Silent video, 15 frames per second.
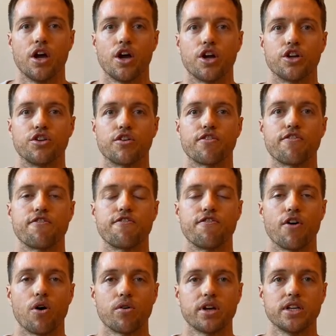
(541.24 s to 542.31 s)
Your
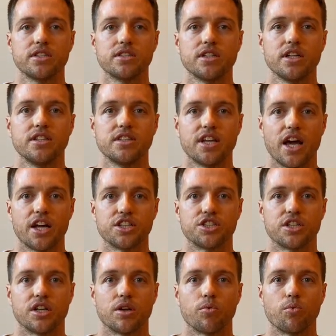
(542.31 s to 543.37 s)
focused
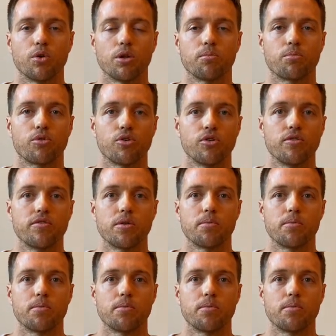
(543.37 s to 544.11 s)
intention will improve the